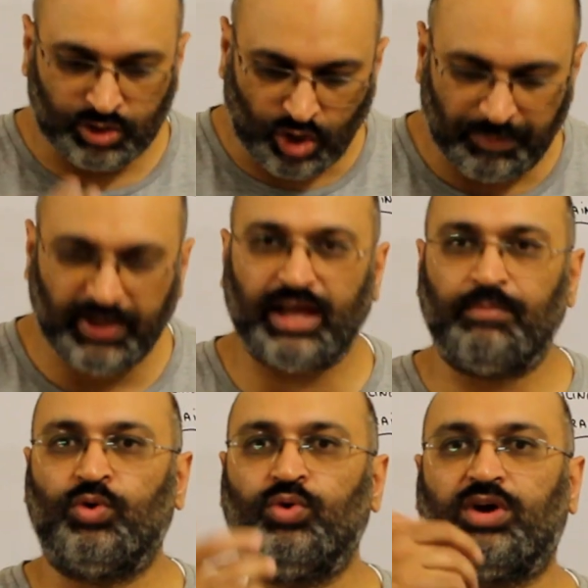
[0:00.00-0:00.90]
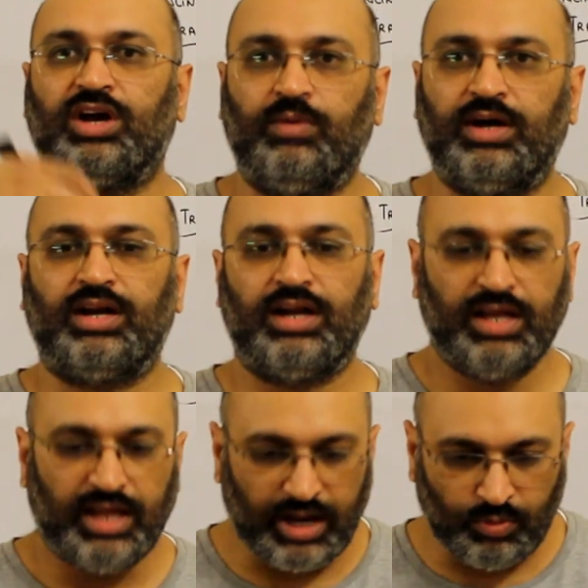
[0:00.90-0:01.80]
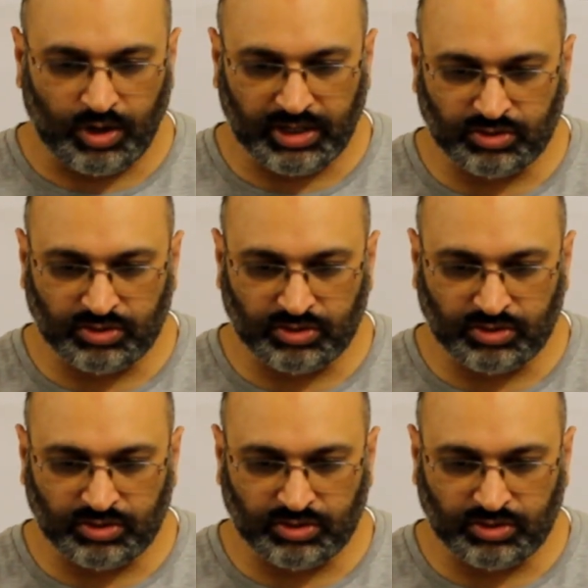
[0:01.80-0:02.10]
topic I'm going to cover and what